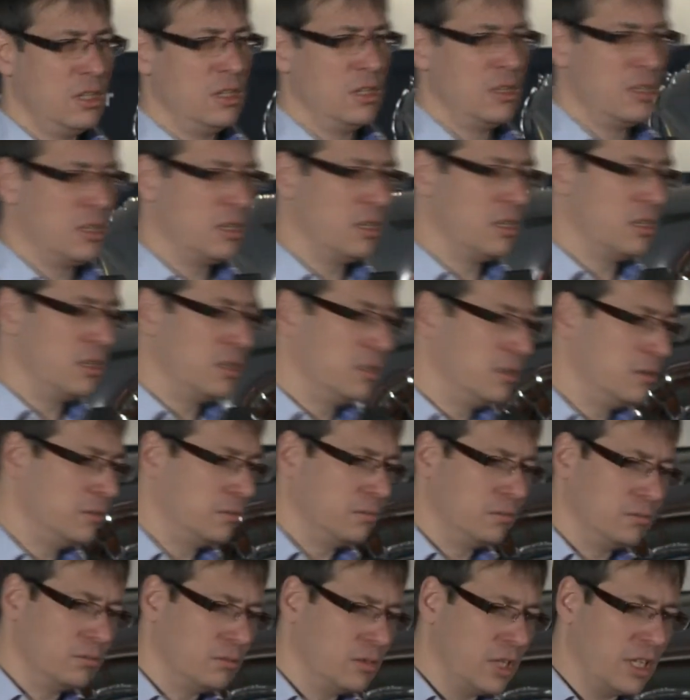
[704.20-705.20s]

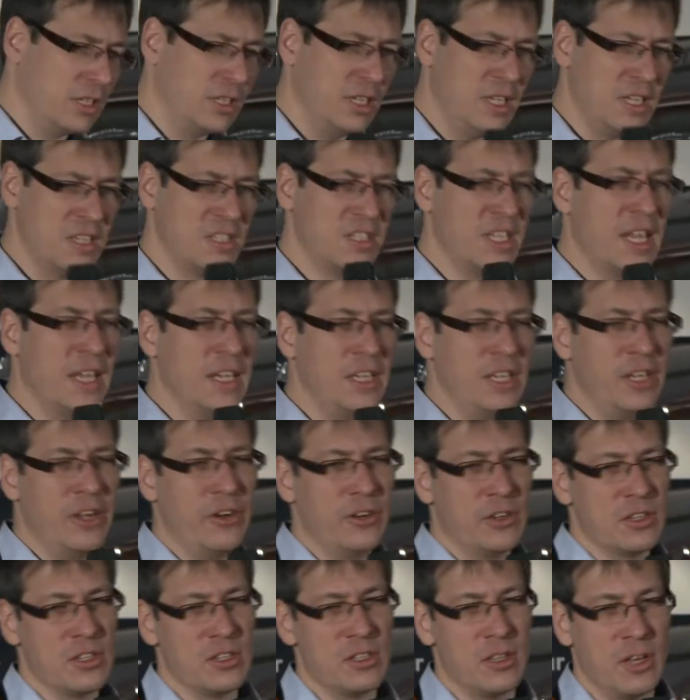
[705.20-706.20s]
at least 10
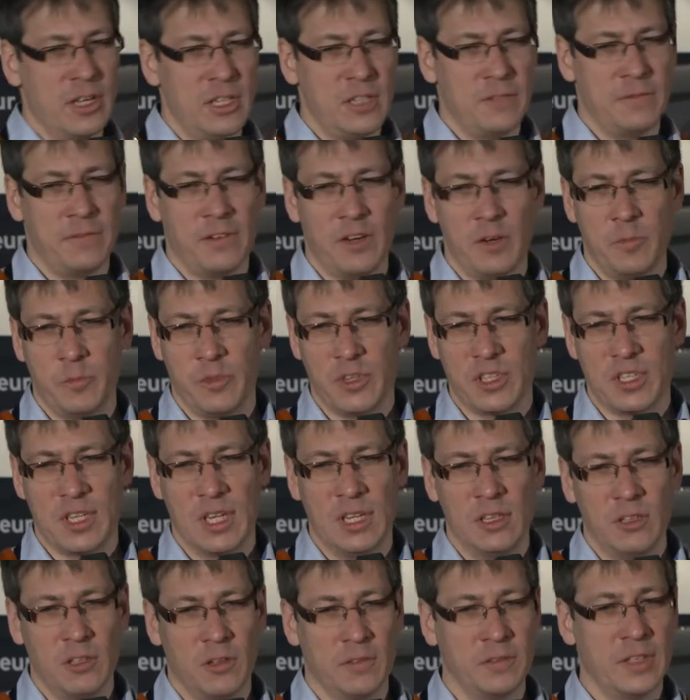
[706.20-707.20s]
years.
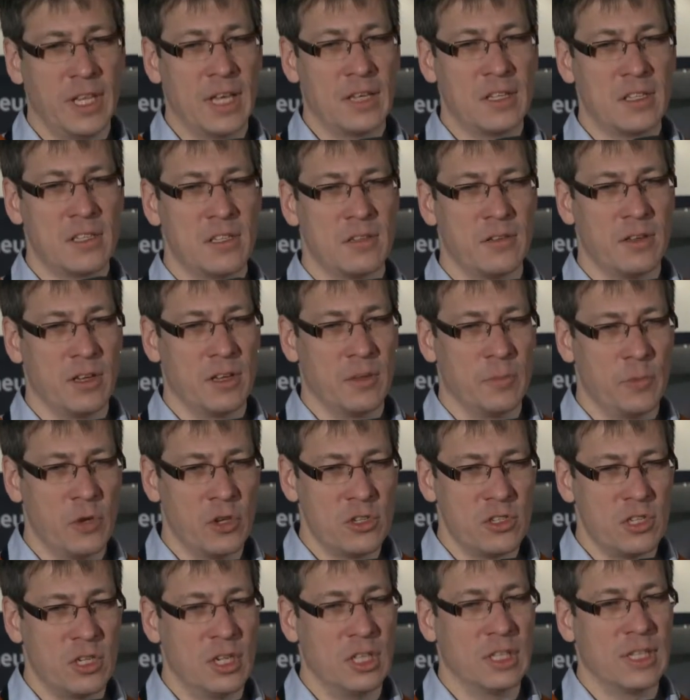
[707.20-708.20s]
95% of
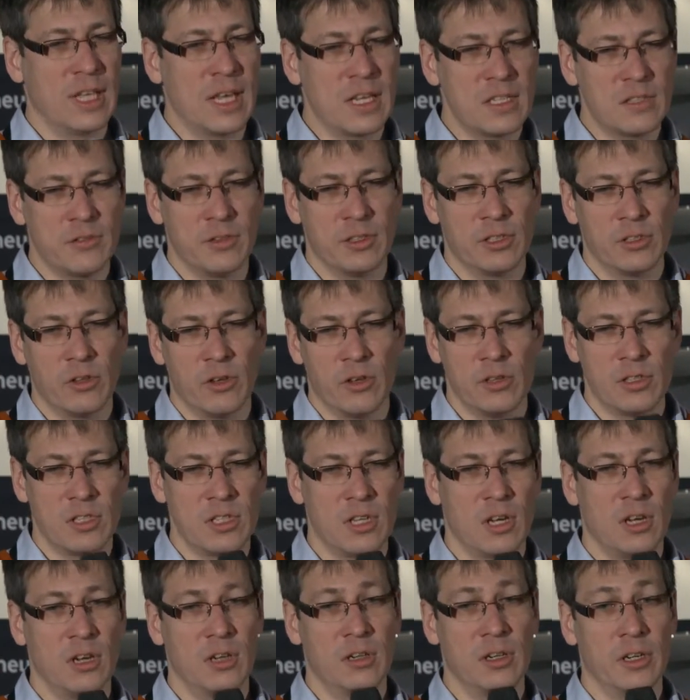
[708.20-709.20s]
personal tax
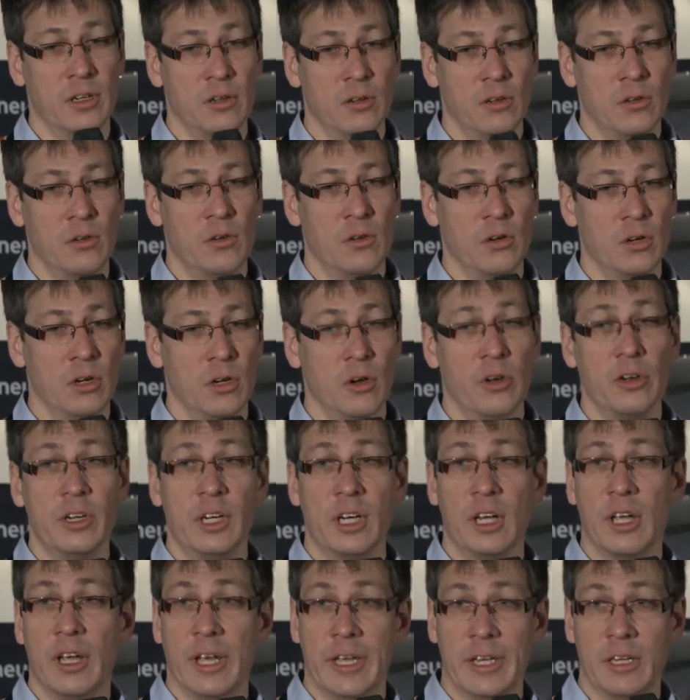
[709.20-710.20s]
returns are all
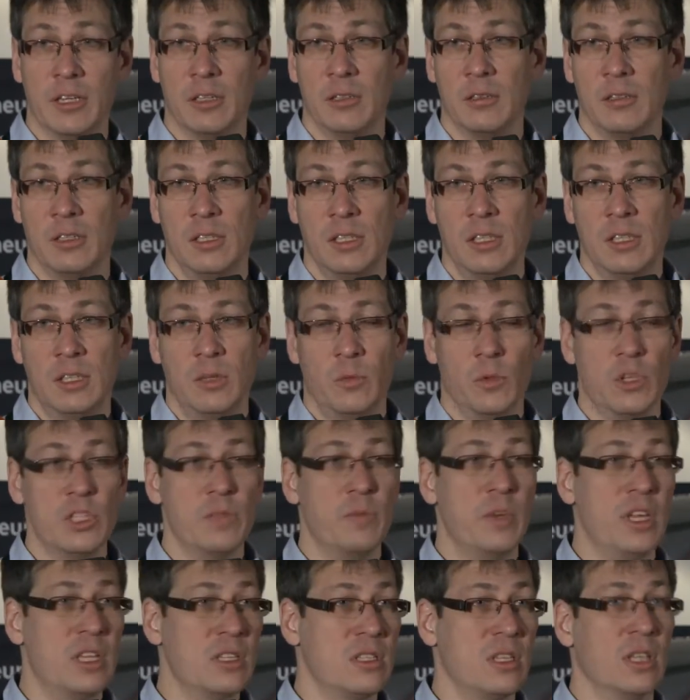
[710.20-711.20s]
online, which
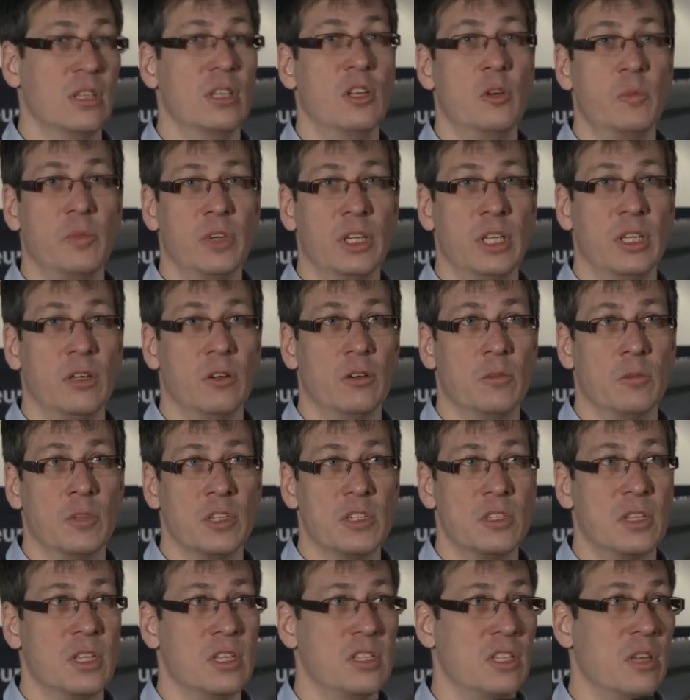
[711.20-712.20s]
means that nobody
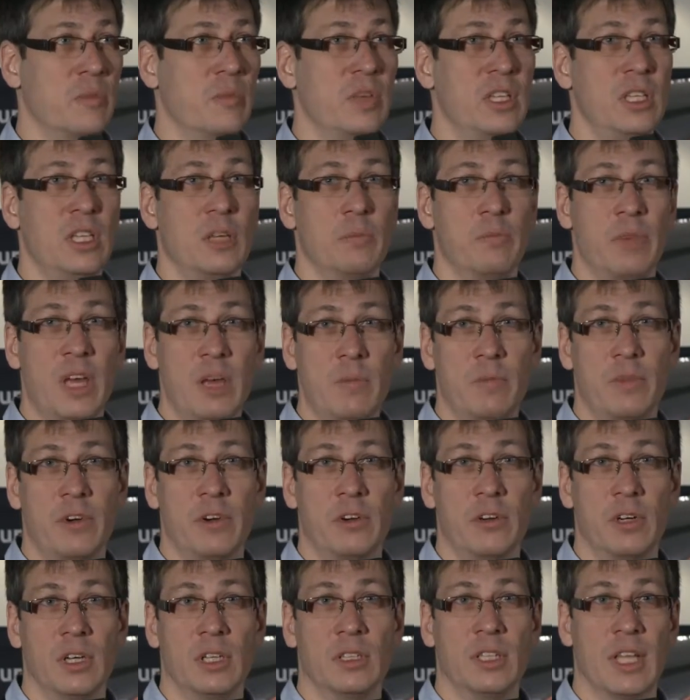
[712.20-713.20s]
almost is submitting
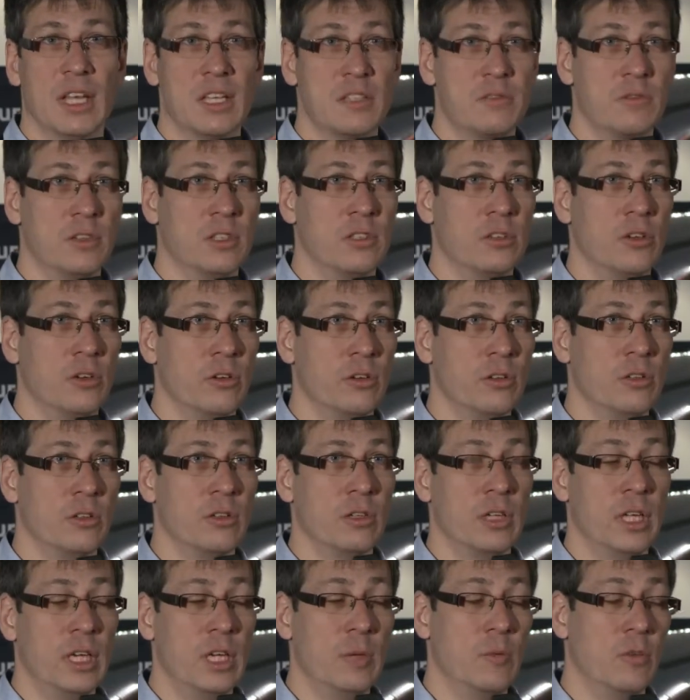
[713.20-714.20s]
paper tax
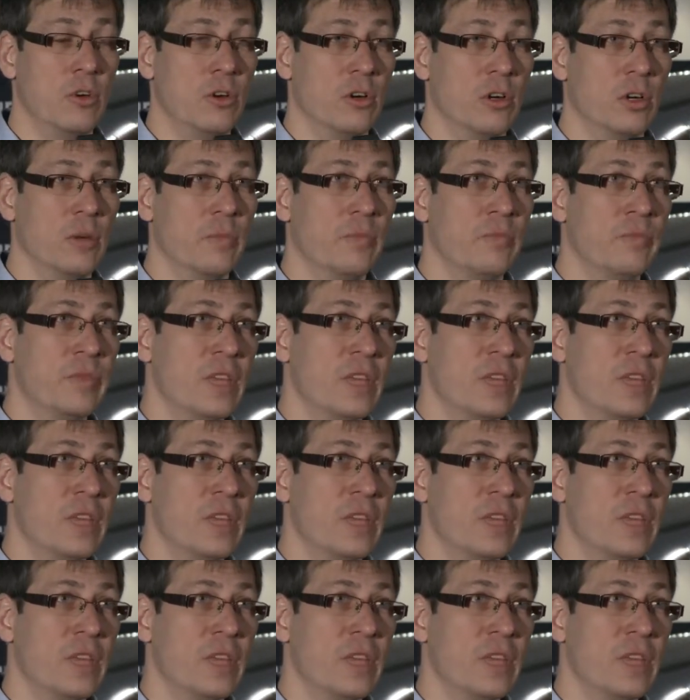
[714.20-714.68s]
return anymore.